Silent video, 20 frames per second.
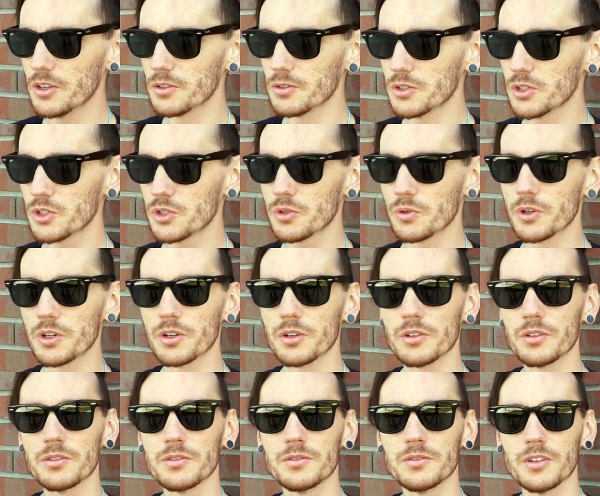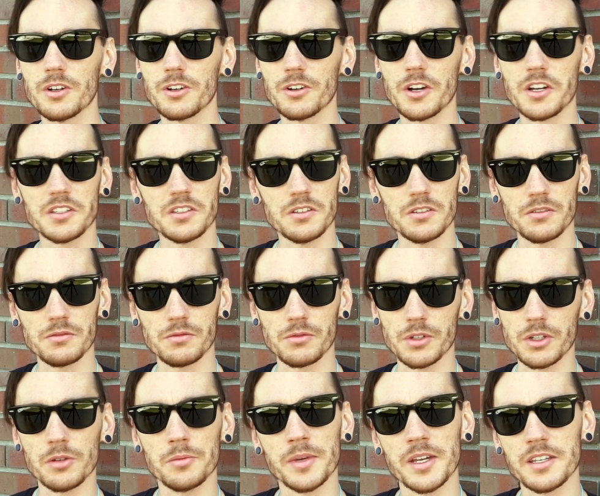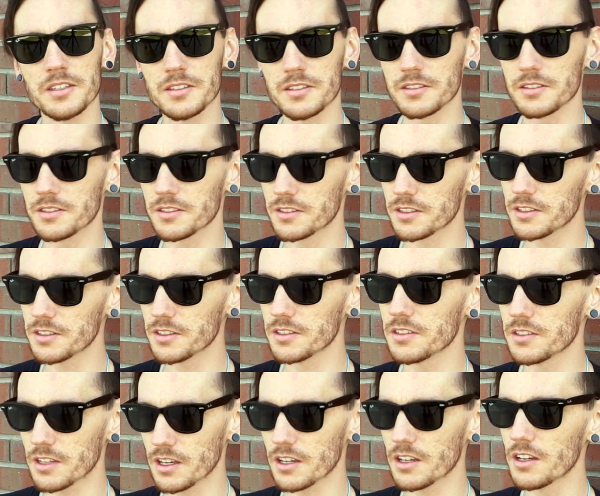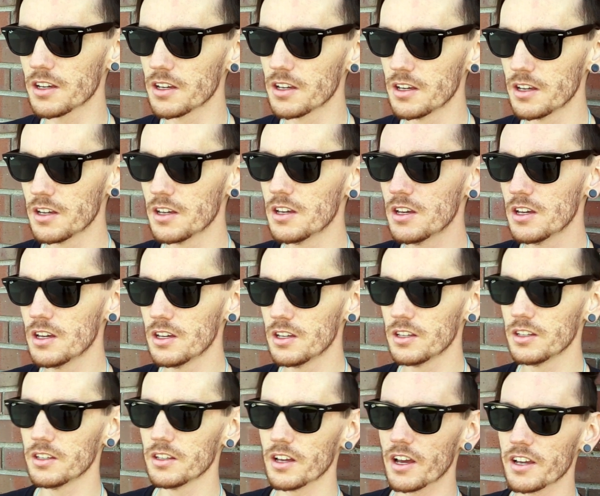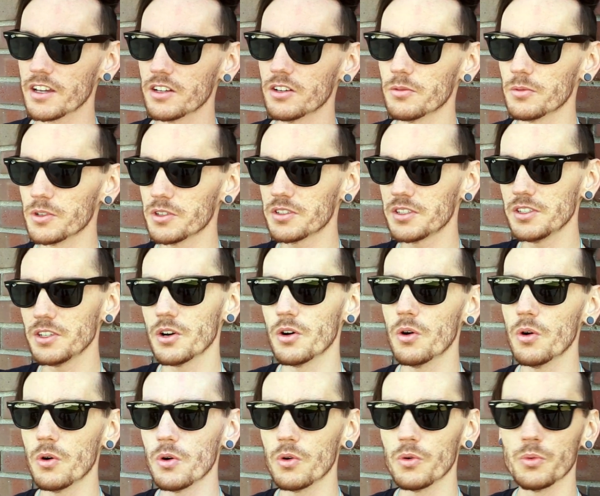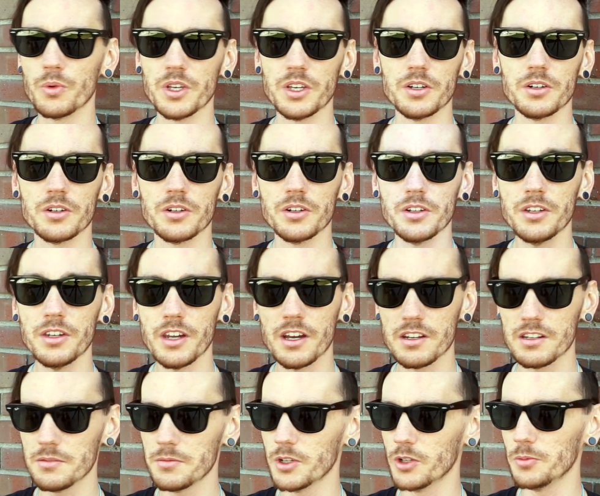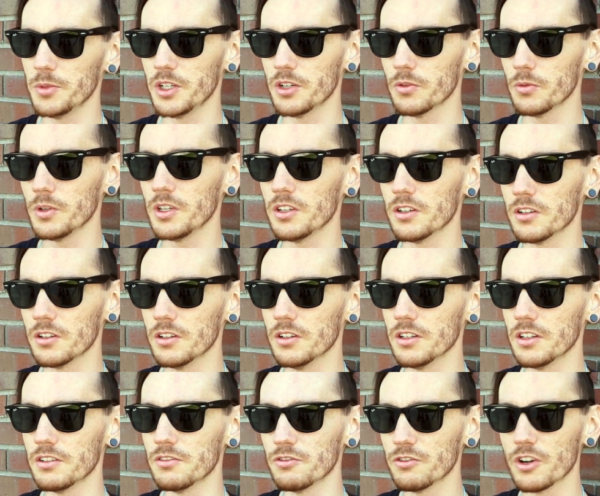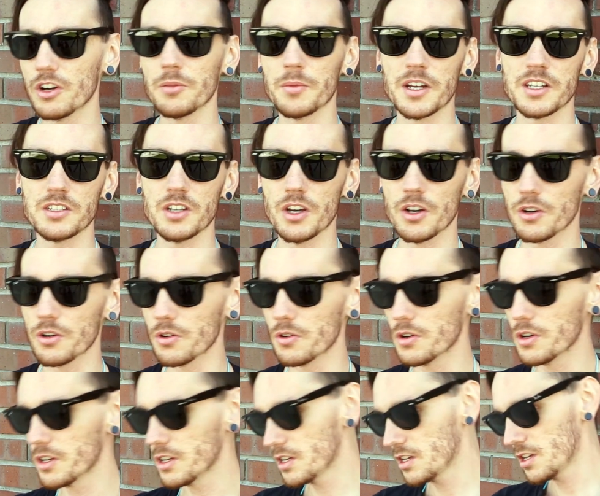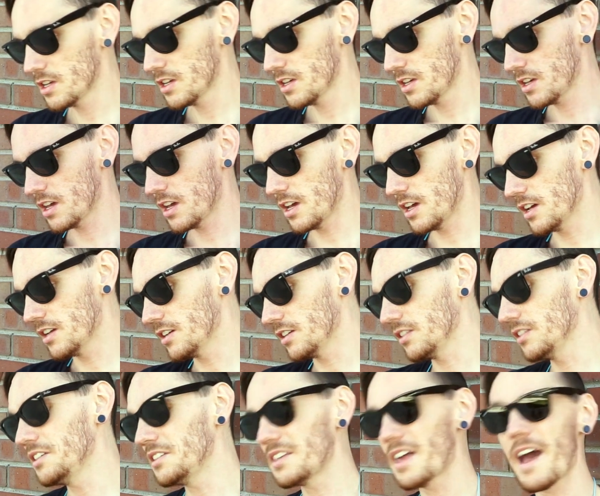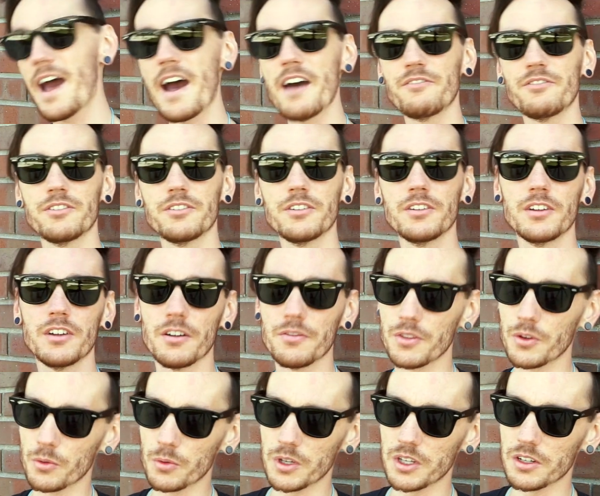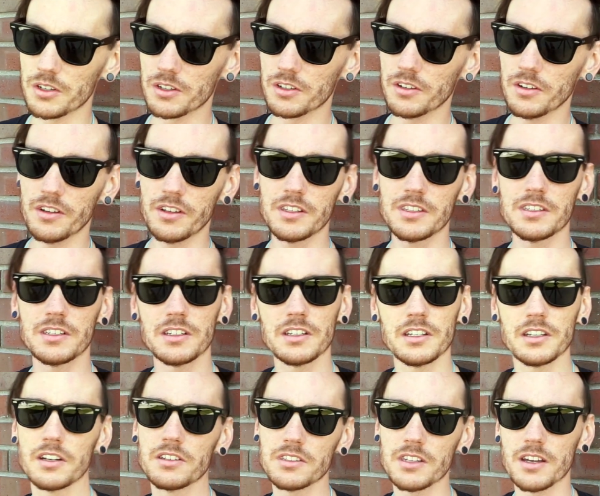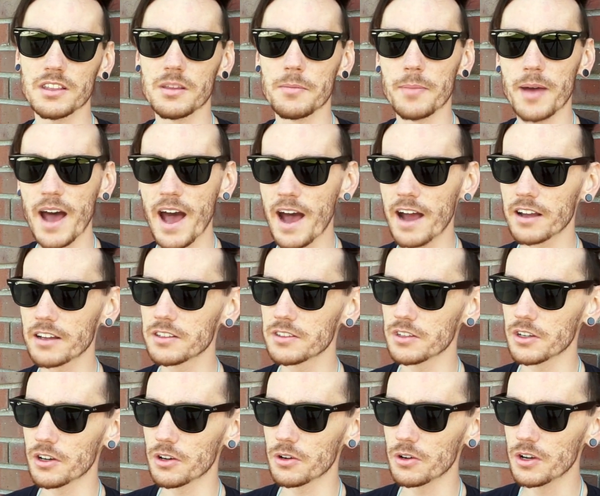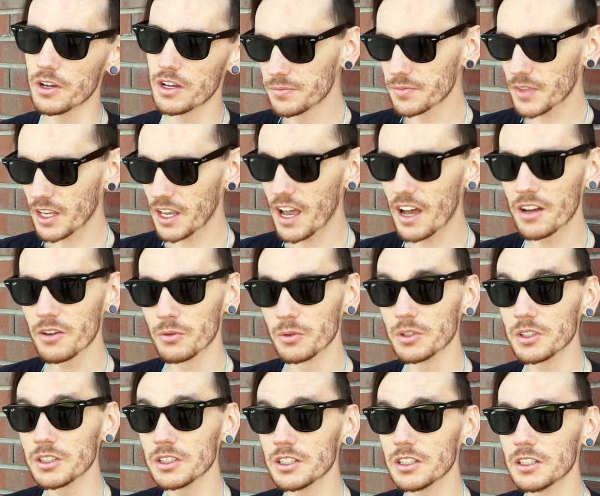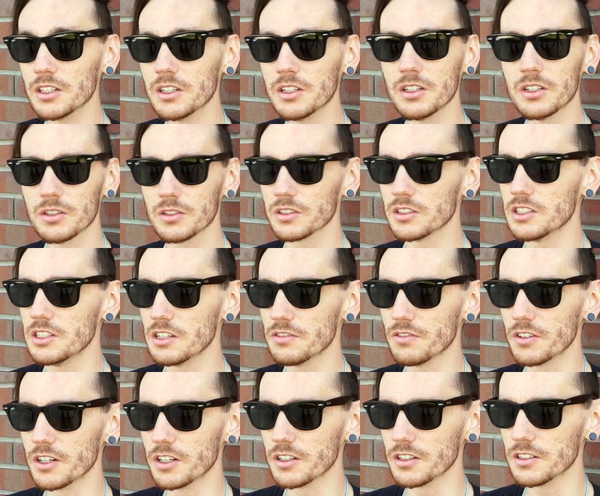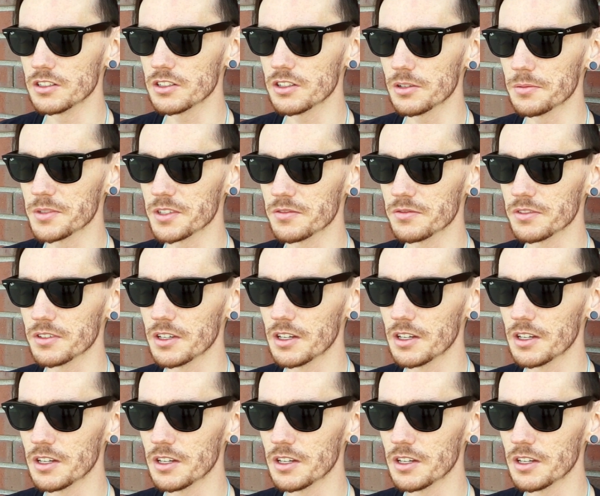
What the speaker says: short aggressive wheelbases. This is like, I can almost see a whole wheel, 90mm wheel in front of my toe, and at least half of the wheel sticking outside the back. So yeah, really, really different in terms of,